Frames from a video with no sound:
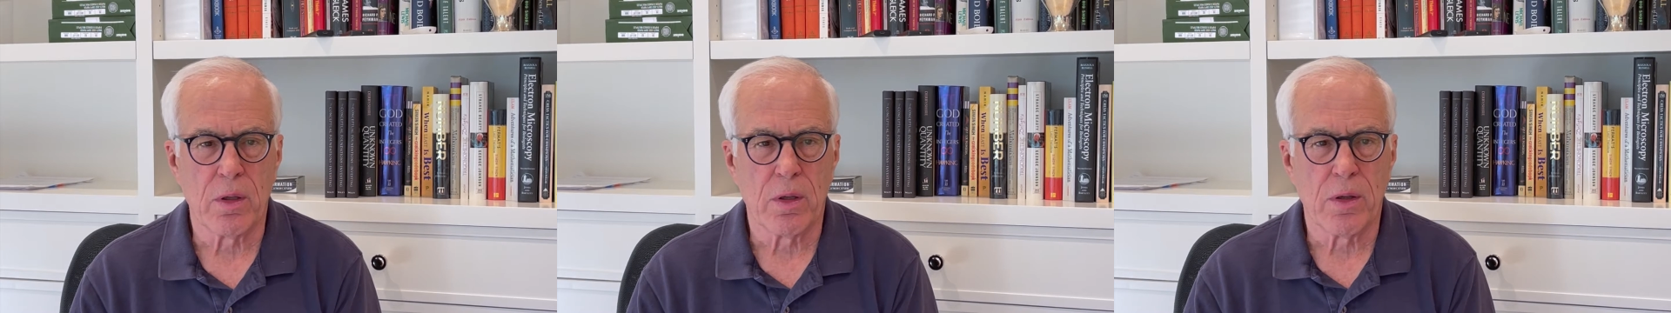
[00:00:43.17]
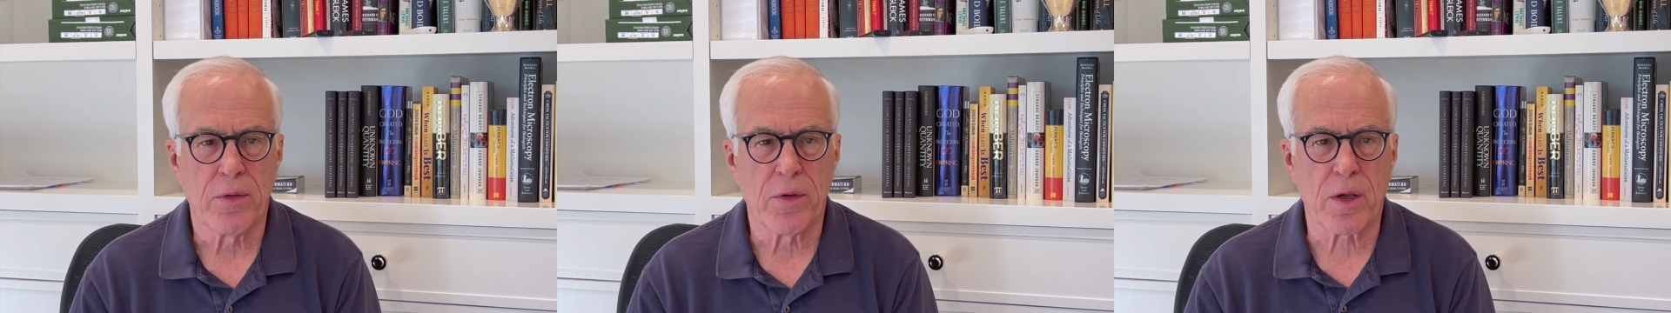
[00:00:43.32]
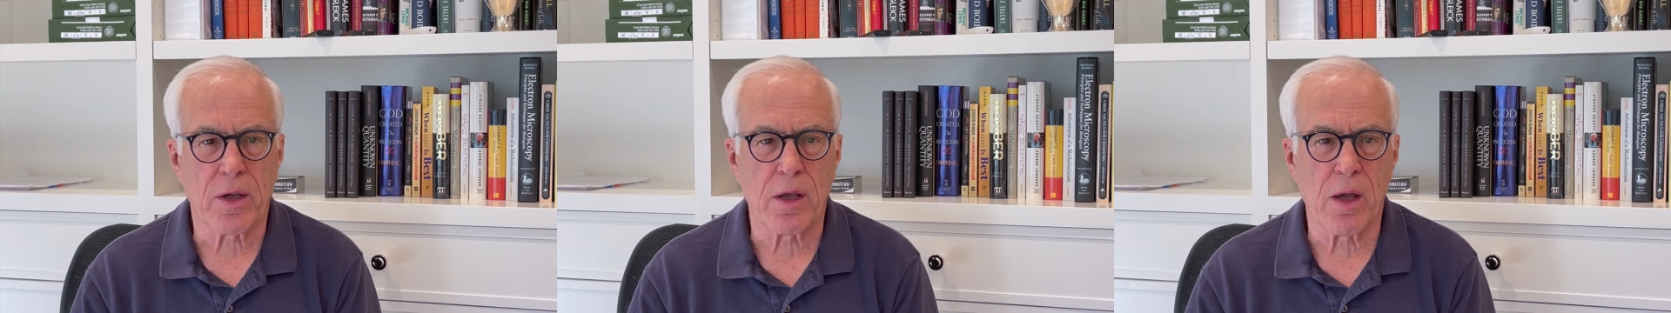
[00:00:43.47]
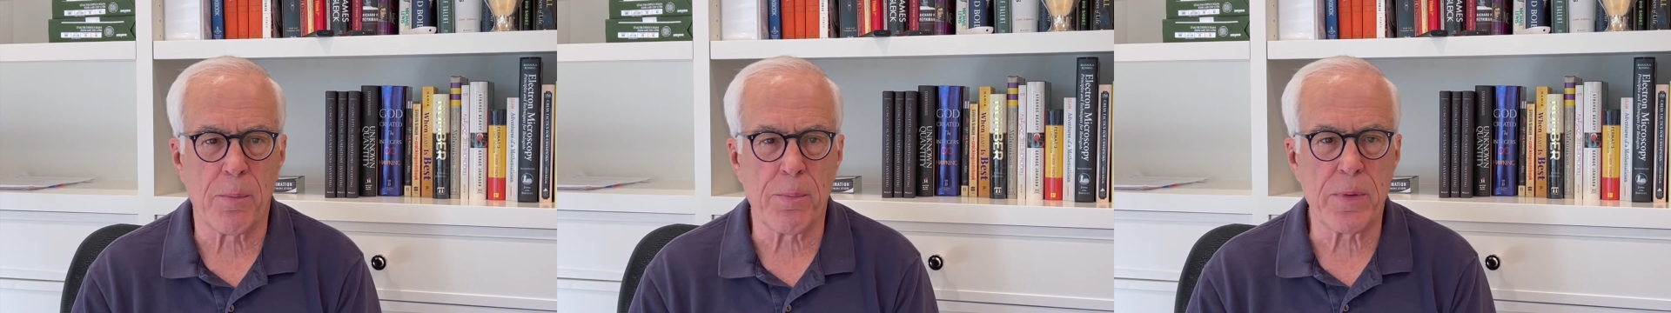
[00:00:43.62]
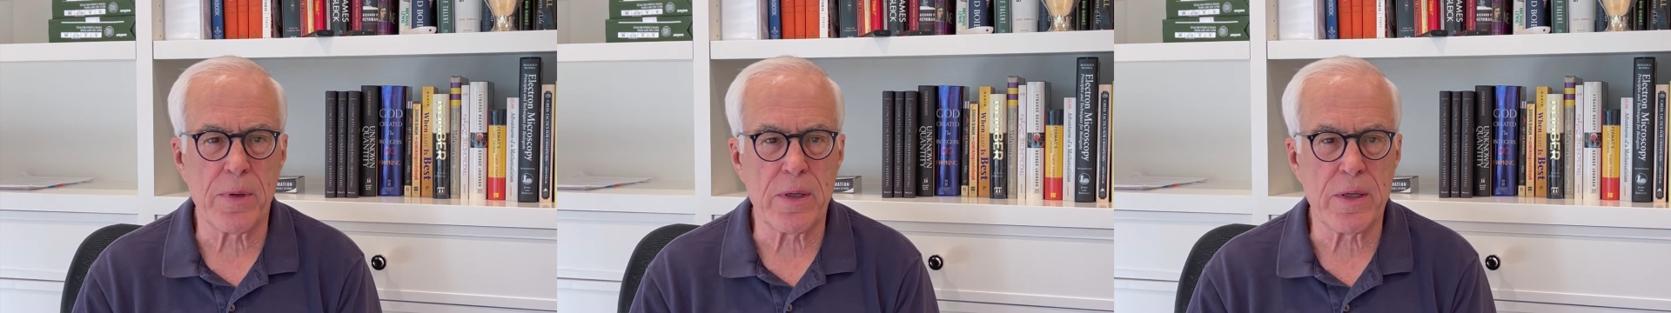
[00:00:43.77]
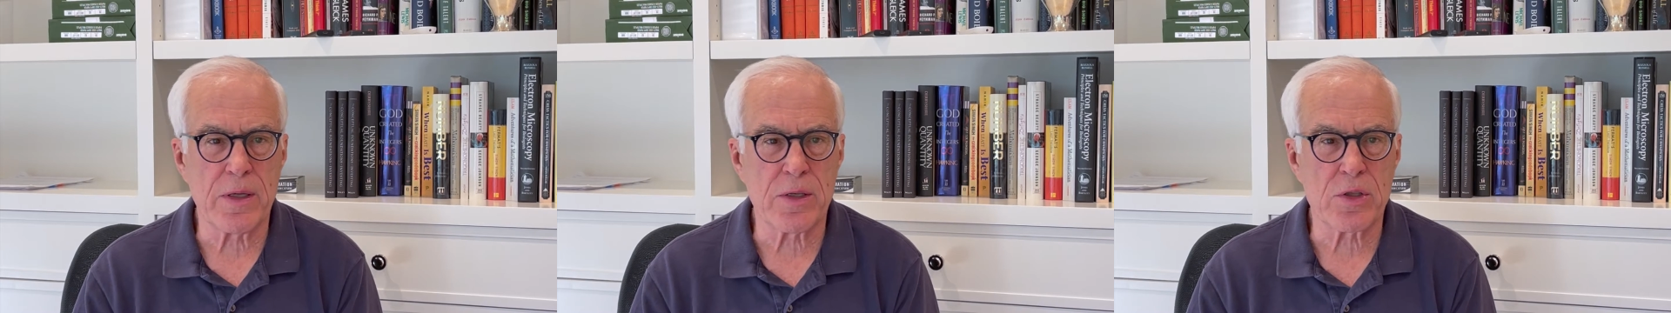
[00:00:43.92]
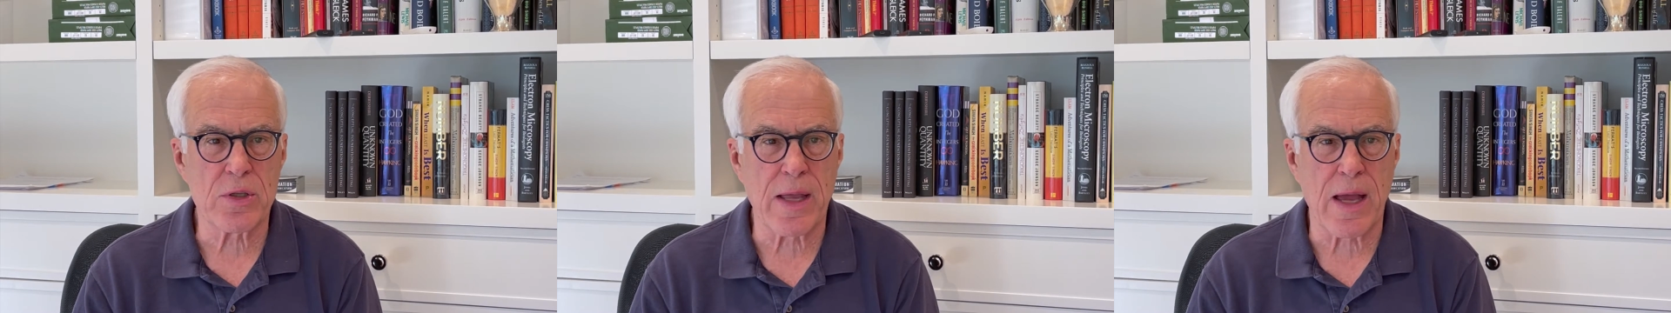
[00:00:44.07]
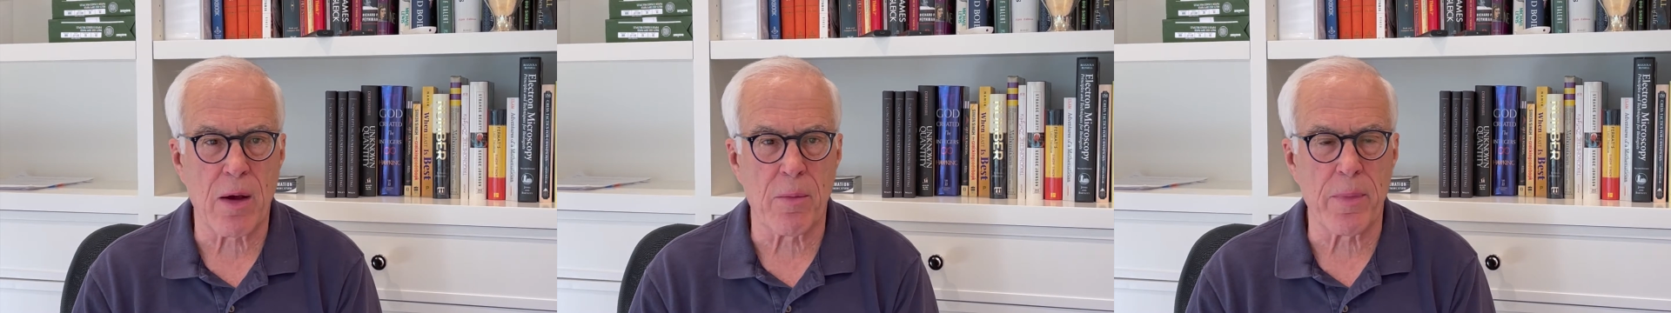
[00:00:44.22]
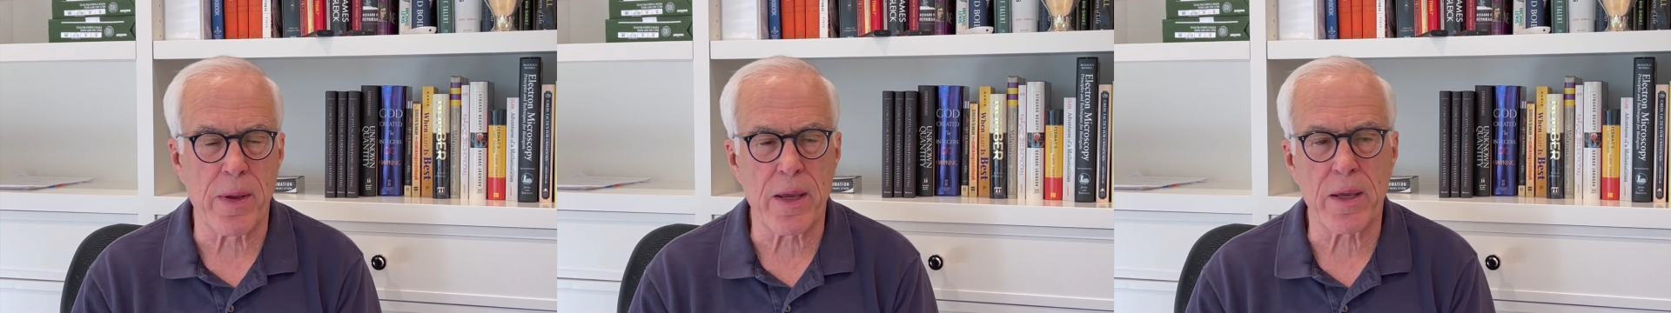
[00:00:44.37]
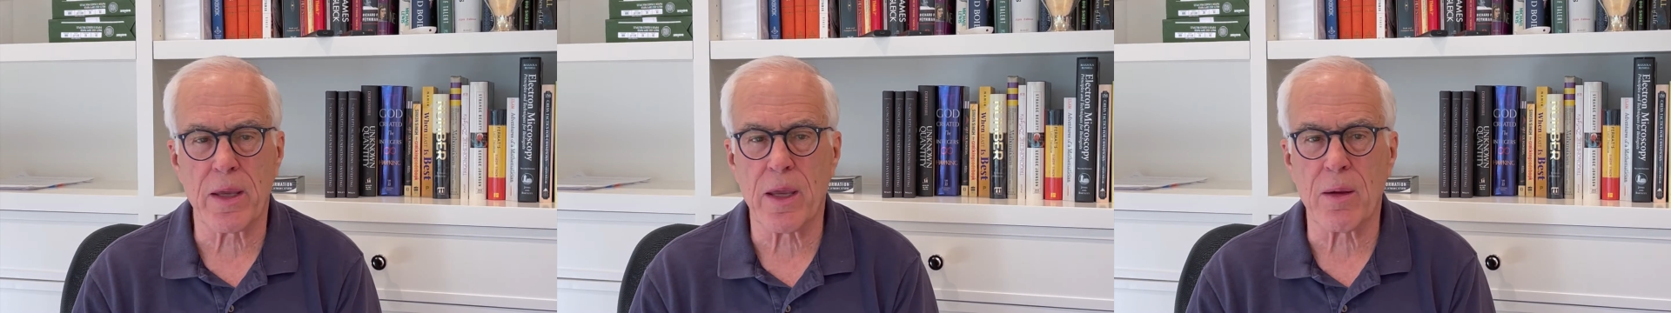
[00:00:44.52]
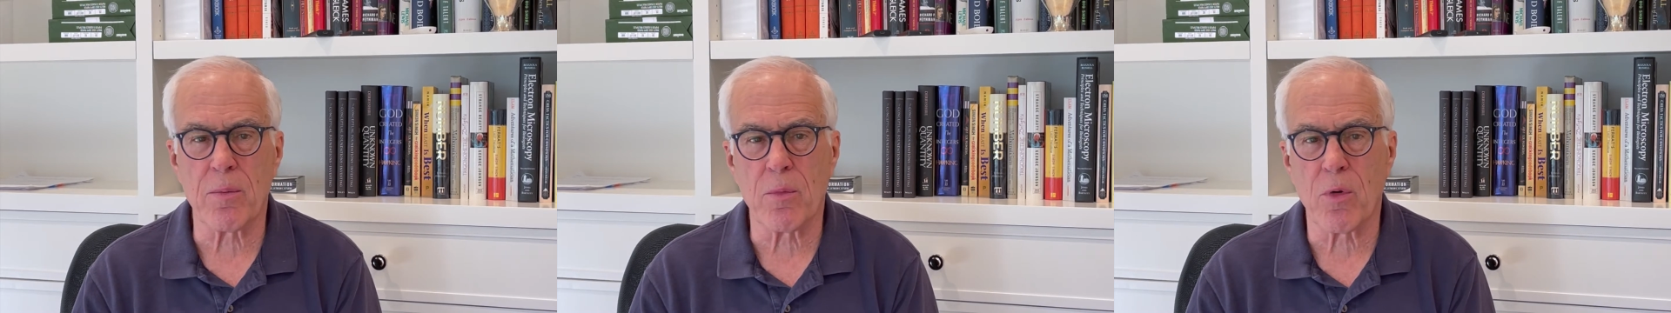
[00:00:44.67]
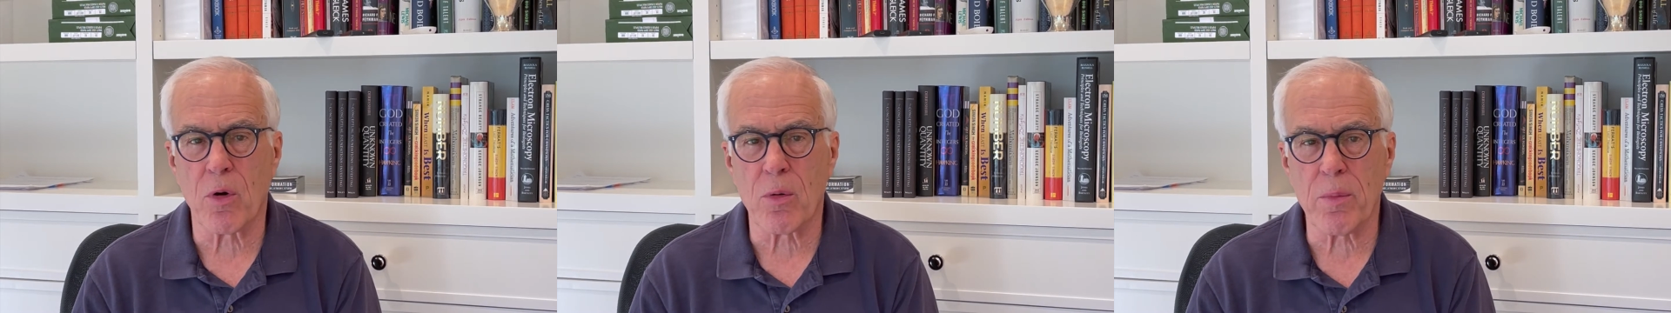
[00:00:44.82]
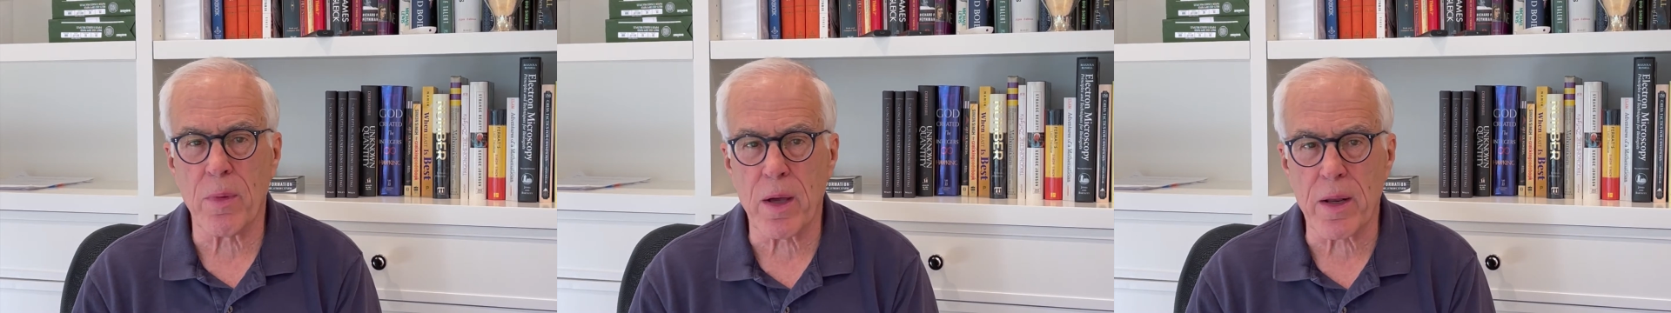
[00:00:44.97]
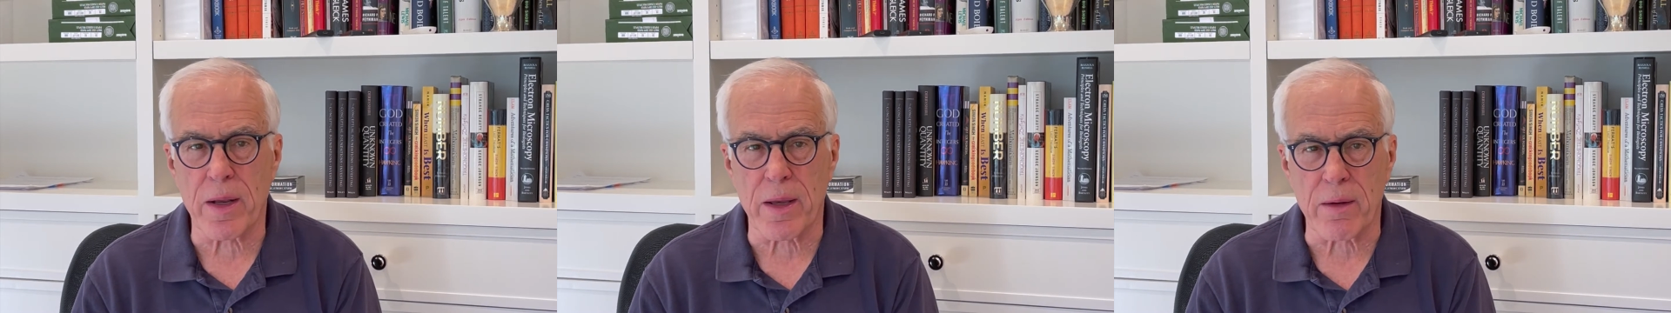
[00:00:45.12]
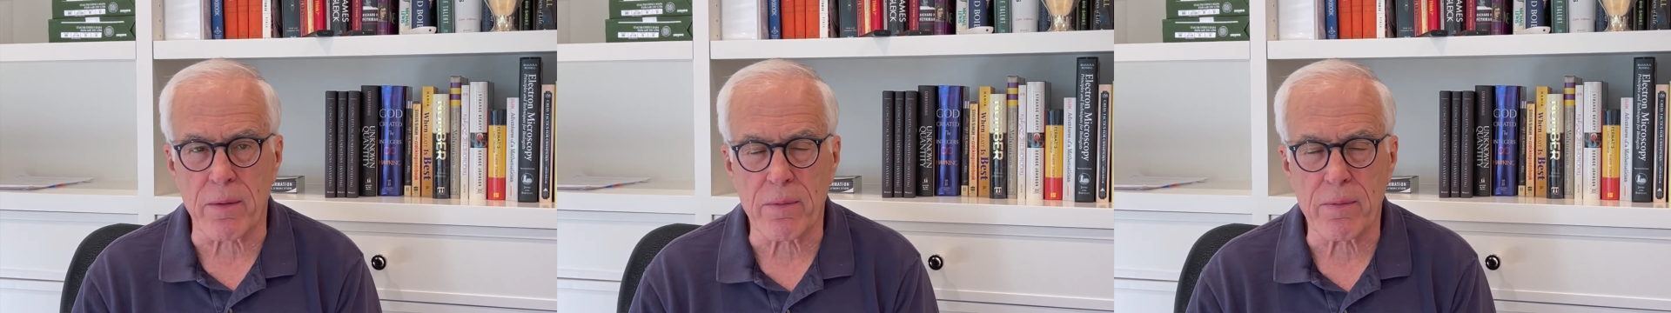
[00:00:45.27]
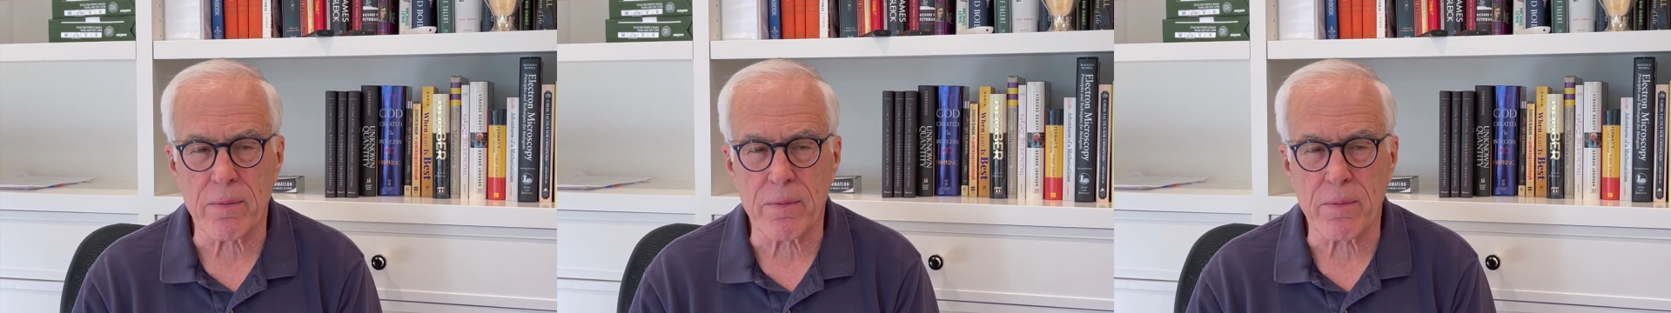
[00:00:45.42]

The company is now making more money.